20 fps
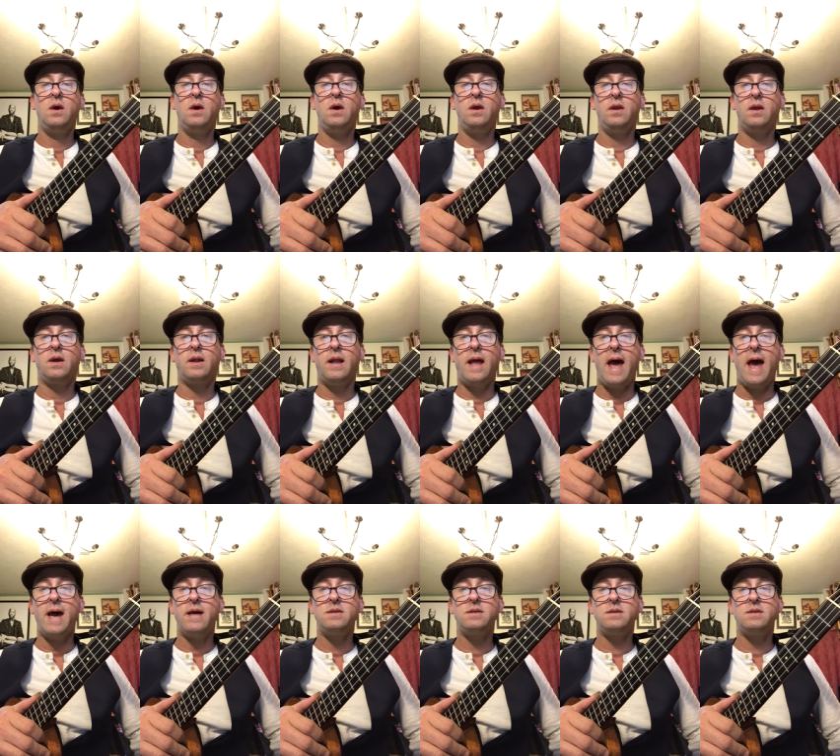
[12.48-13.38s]
in the
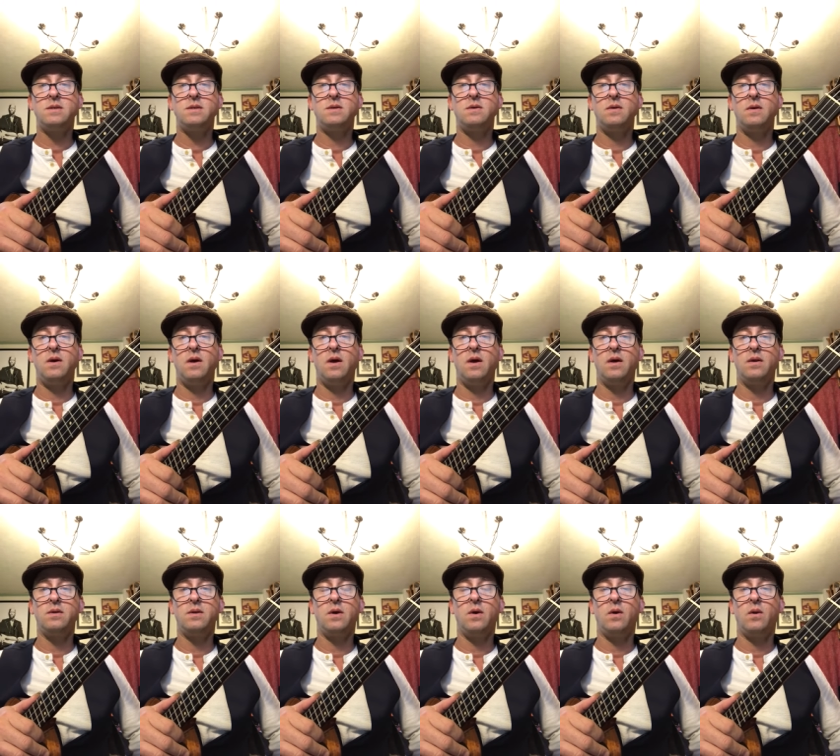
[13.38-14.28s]
class uh,
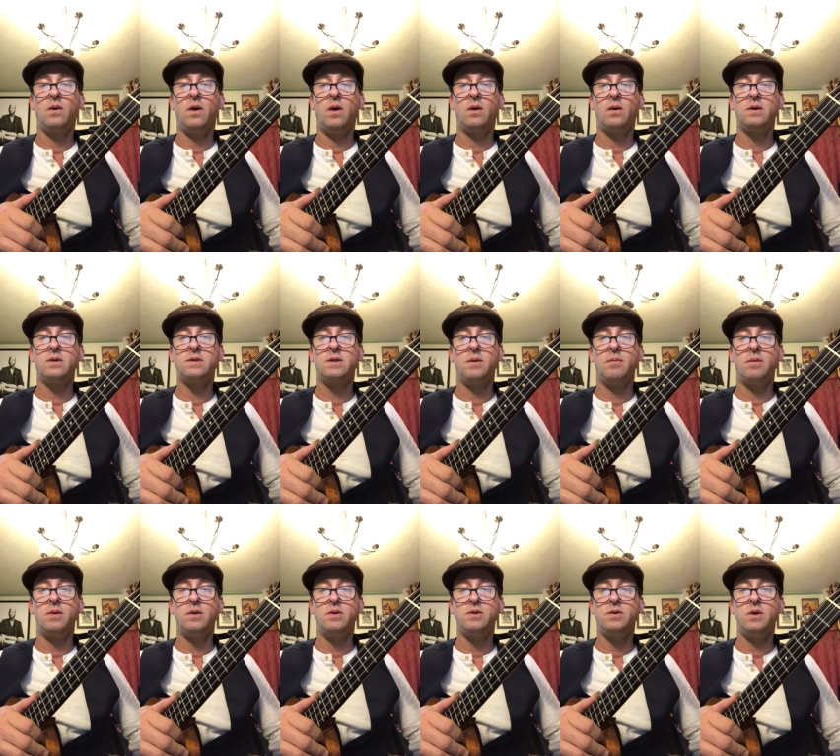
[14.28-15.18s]
to go along with some
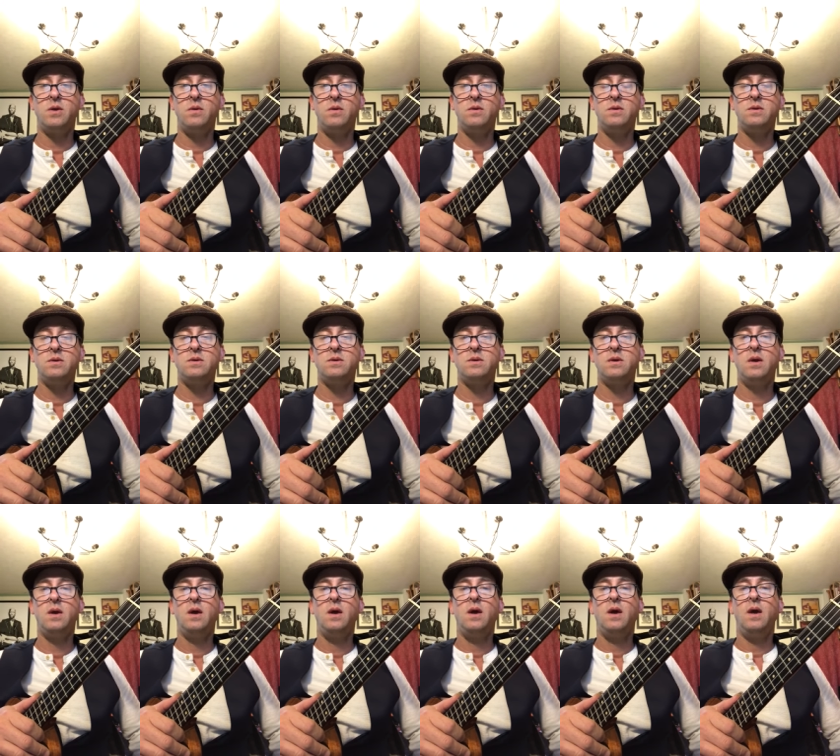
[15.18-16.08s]
of the tunes.
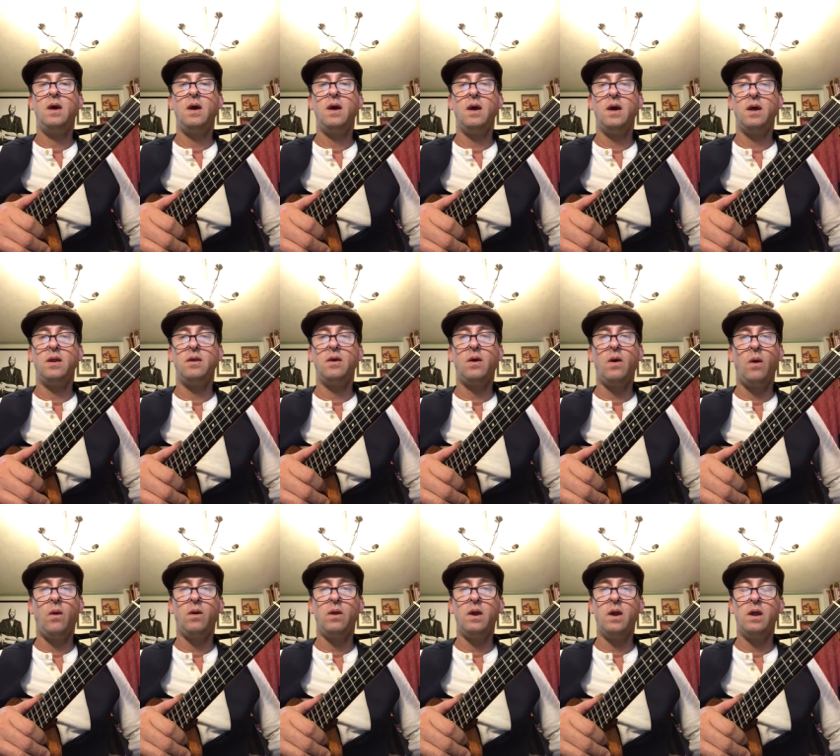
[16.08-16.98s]
And the
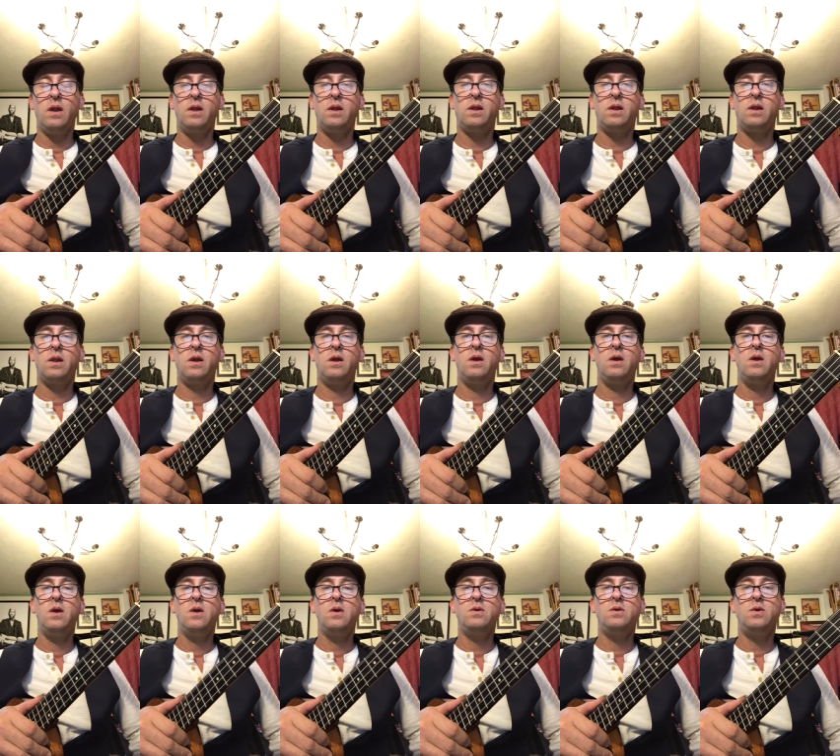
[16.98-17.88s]
goal is
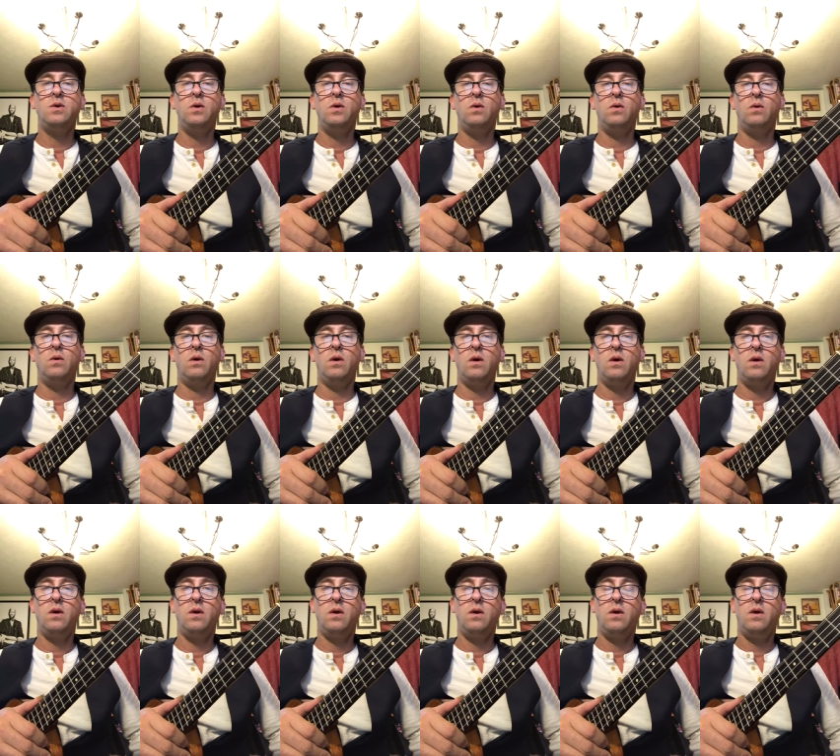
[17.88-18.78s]
to
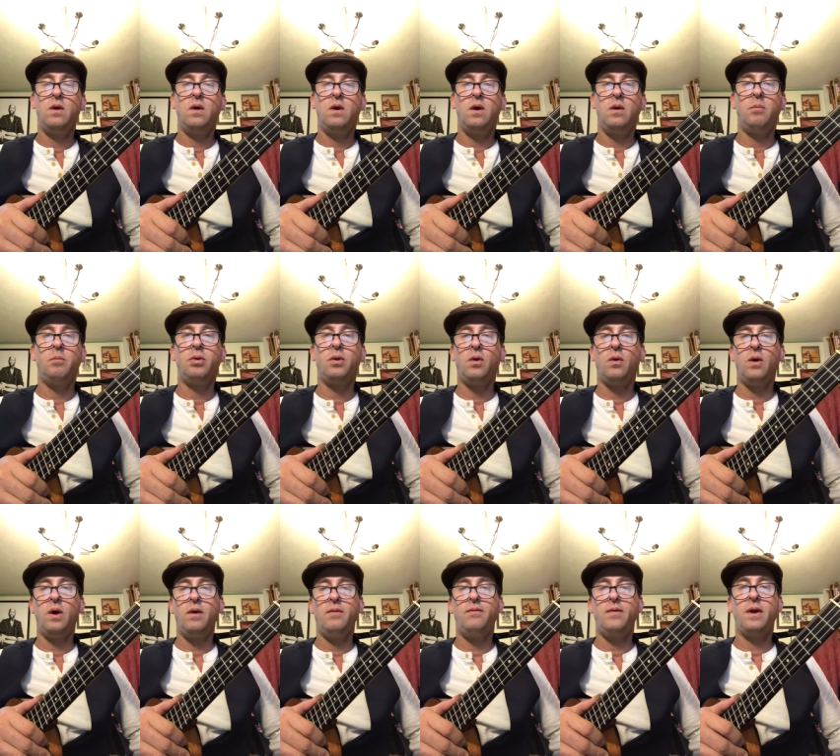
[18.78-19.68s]

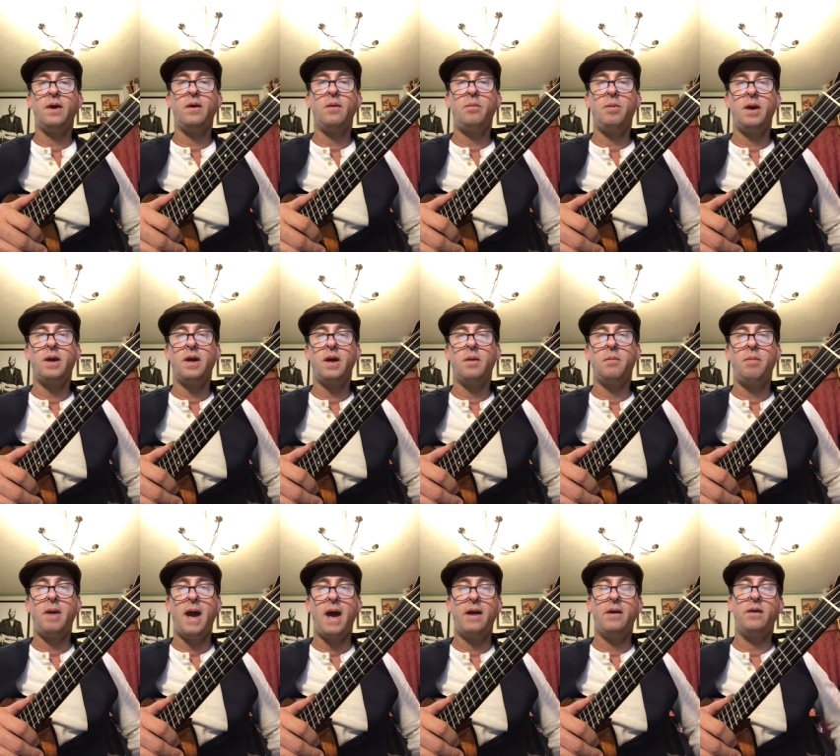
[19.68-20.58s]
employ finger picking
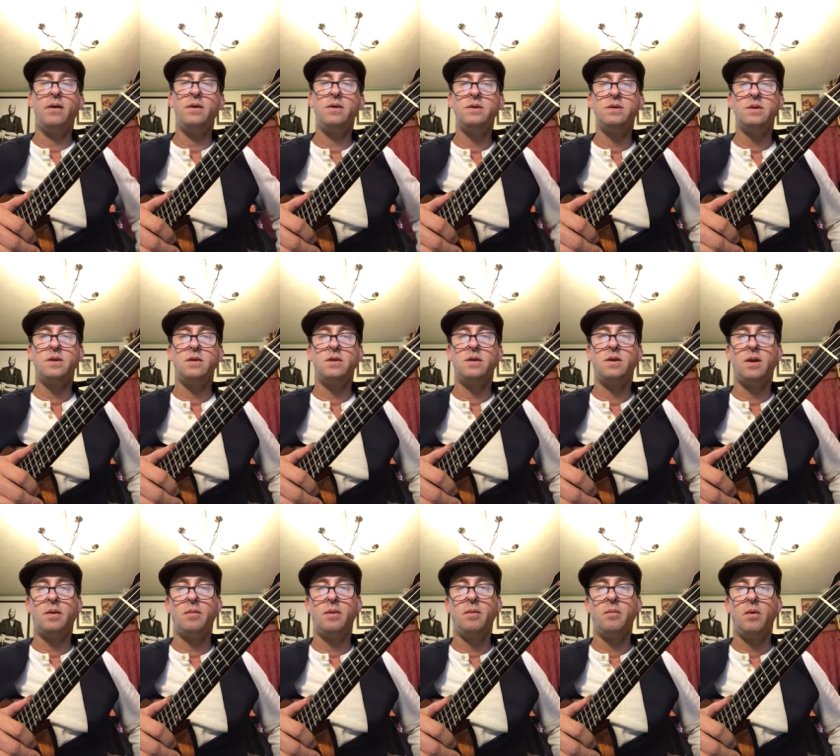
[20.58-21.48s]
patterns and
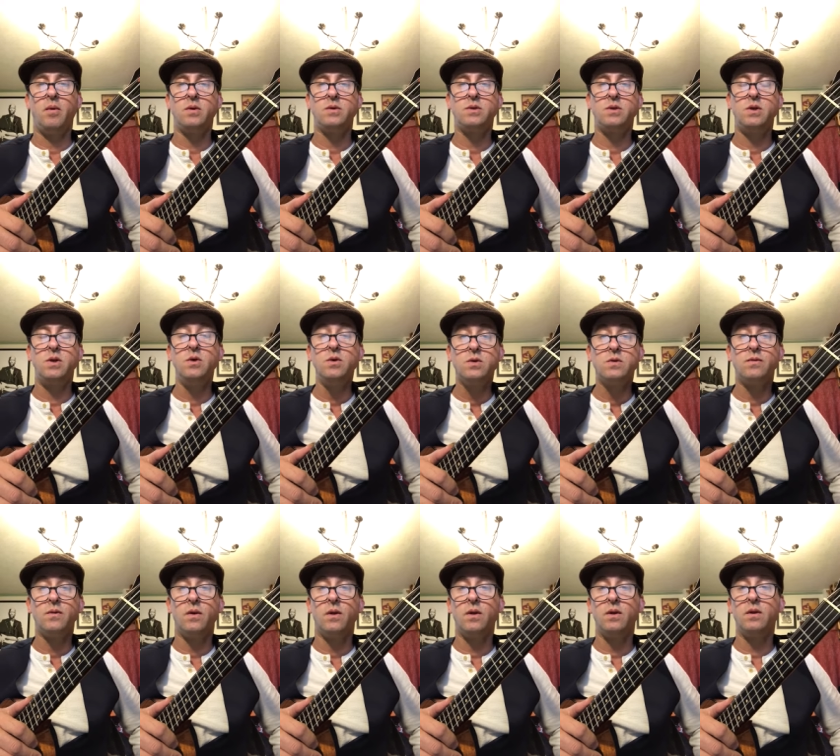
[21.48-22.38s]
some of the most
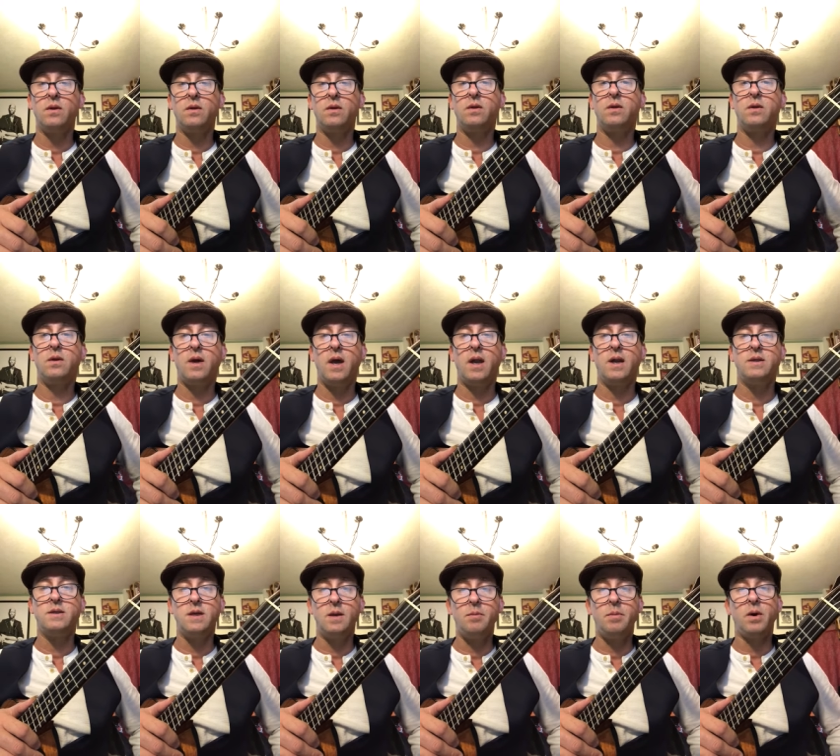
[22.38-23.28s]
useful and kind
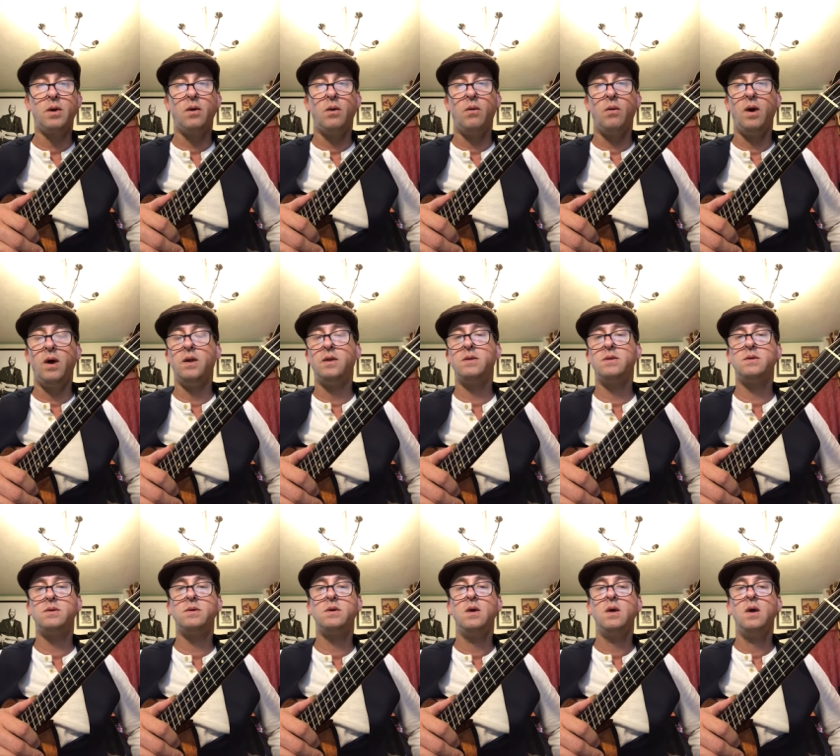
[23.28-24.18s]
of typical
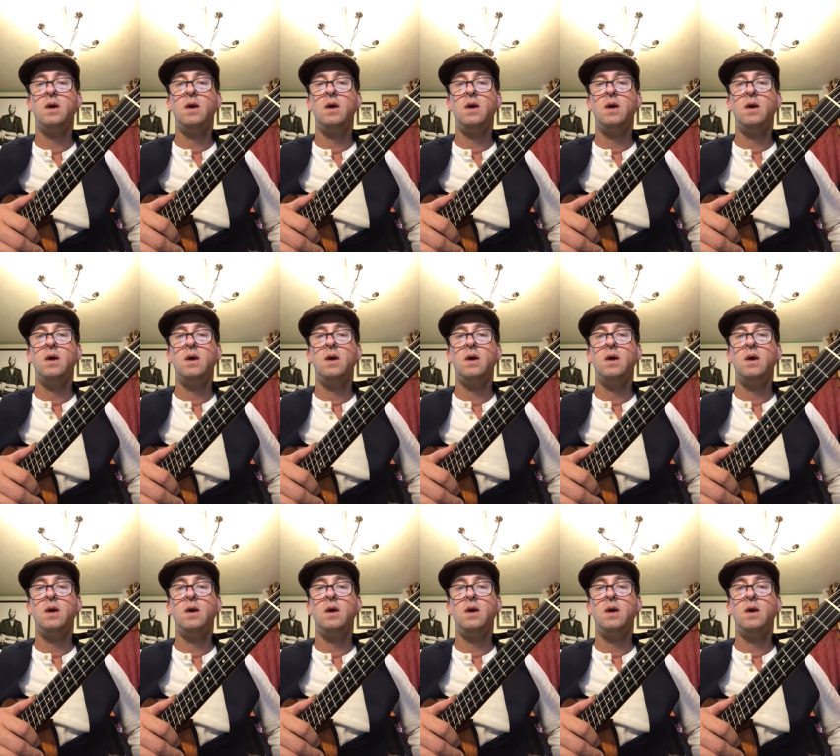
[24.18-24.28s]
ones